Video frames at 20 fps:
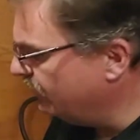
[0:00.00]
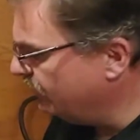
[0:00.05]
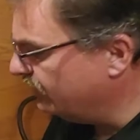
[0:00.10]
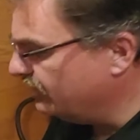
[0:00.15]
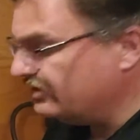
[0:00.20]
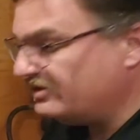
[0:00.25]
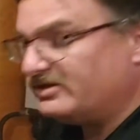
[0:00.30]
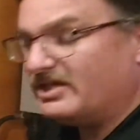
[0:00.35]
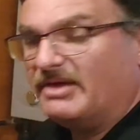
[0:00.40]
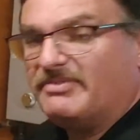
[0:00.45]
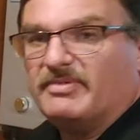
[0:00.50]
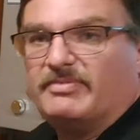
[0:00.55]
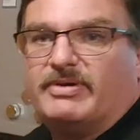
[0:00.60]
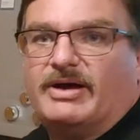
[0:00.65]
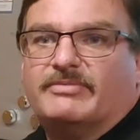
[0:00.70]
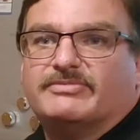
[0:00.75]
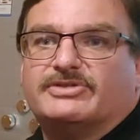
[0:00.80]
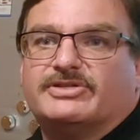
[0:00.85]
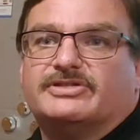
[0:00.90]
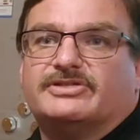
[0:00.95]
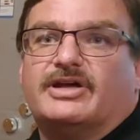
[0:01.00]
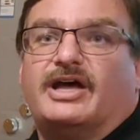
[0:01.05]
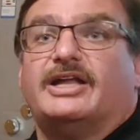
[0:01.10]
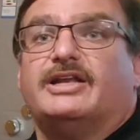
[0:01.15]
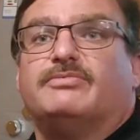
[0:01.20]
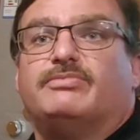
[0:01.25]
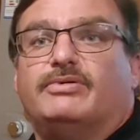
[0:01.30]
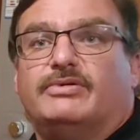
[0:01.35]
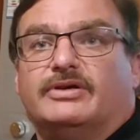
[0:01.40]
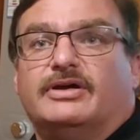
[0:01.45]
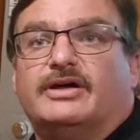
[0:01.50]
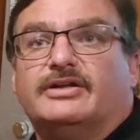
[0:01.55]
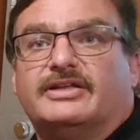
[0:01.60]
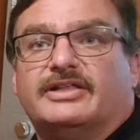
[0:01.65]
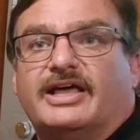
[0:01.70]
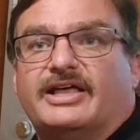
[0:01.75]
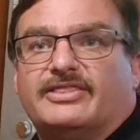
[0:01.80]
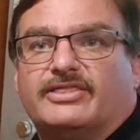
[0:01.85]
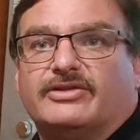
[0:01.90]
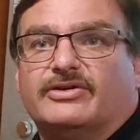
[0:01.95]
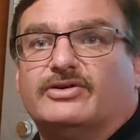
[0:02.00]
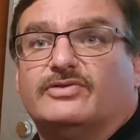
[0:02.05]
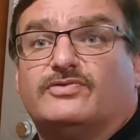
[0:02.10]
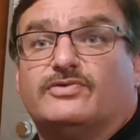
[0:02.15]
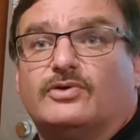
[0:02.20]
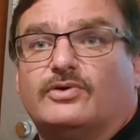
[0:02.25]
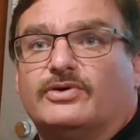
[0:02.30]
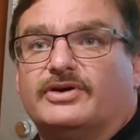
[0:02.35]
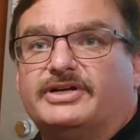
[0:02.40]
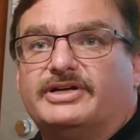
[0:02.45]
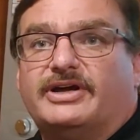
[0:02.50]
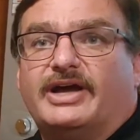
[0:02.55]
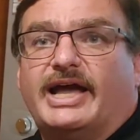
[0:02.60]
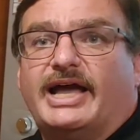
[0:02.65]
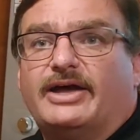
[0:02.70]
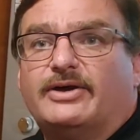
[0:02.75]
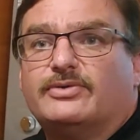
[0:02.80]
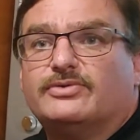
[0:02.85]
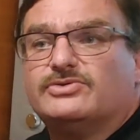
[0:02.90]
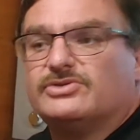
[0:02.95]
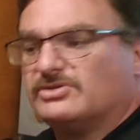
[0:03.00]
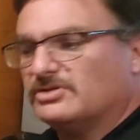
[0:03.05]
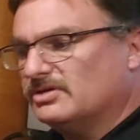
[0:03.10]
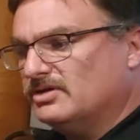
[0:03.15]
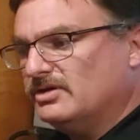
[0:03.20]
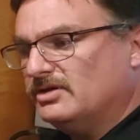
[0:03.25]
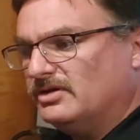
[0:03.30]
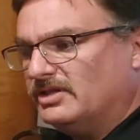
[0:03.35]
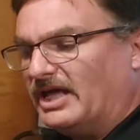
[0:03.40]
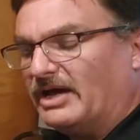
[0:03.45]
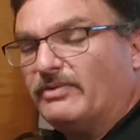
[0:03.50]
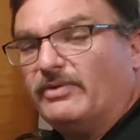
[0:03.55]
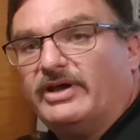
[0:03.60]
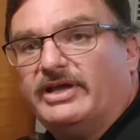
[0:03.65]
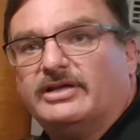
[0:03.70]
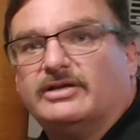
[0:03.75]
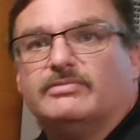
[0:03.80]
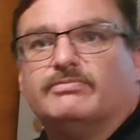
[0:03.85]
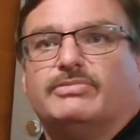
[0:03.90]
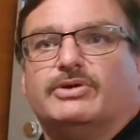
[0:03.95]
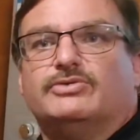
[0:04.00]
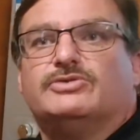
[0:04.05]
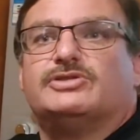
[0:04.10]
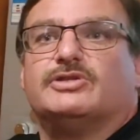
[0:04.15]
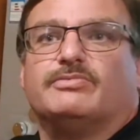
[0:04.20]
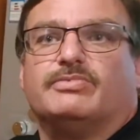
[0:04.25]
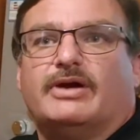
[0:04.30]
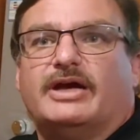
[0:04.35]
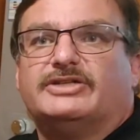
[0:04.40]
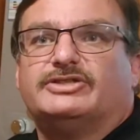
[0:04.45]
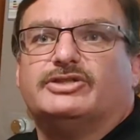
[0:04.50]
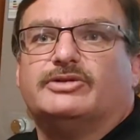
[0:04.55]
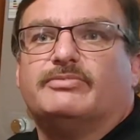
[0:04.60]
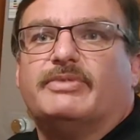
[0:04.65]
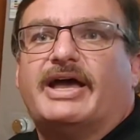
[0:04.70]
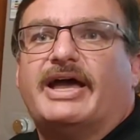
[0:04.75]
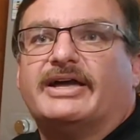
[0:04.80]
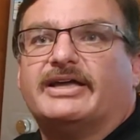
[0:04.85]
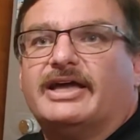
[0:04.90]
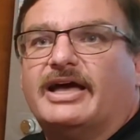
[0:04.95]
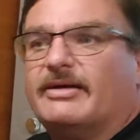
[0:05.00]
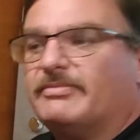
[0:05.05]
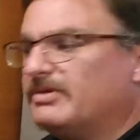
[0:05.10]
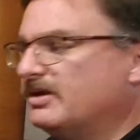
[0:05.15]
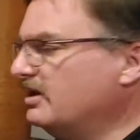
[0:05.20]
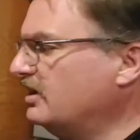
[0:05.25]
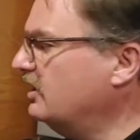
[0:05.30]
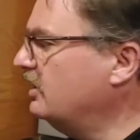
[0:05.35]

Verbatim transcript: This type of pump's designed to put onto that third floor in your house. That way it'll boost the pressure back up.